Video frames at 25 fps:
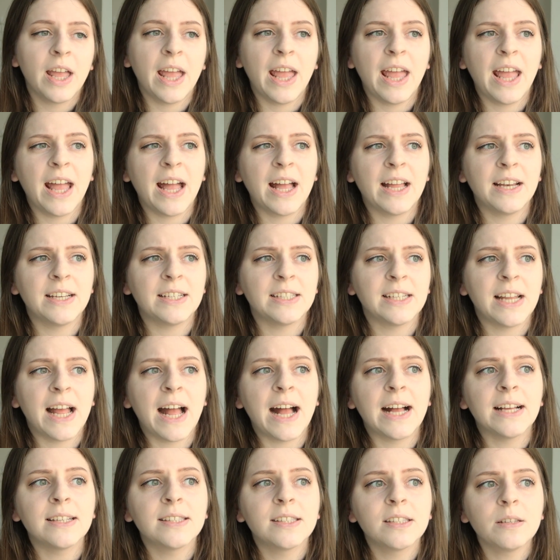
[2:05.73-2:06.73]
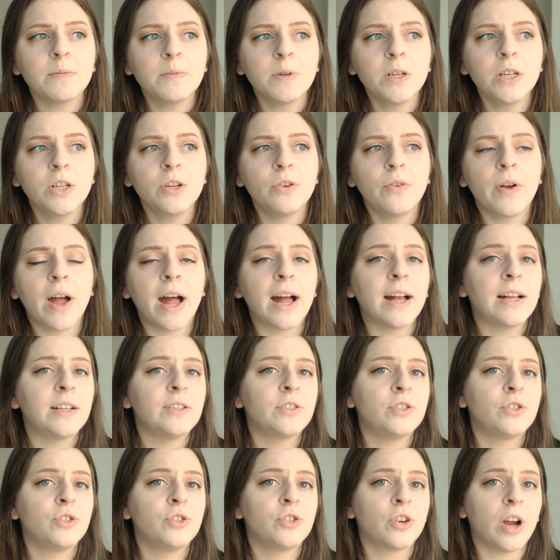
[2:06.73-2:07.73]
And as someone who
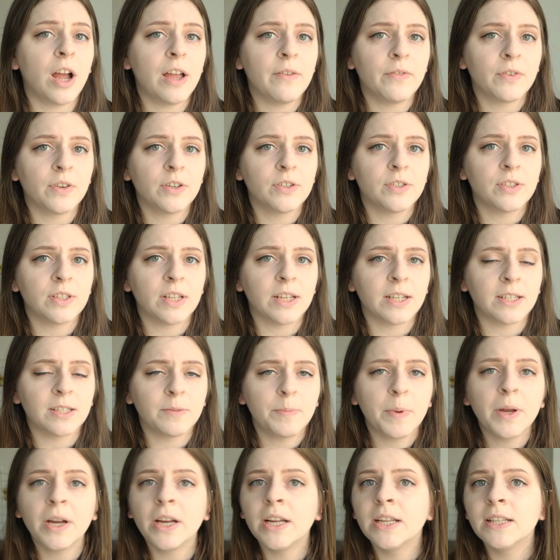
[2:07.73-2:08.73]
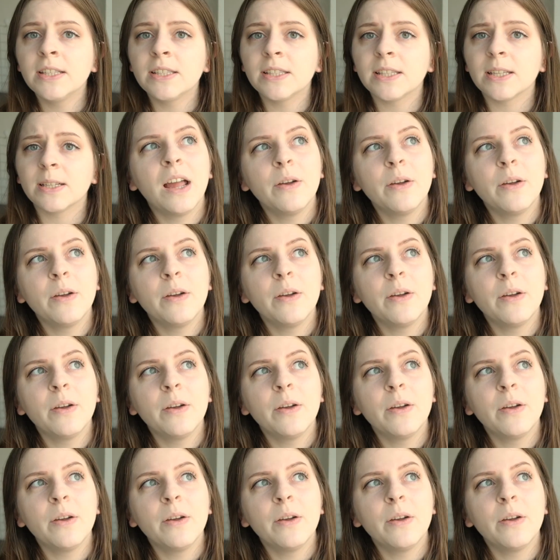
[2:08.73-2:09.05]
has driver's experience,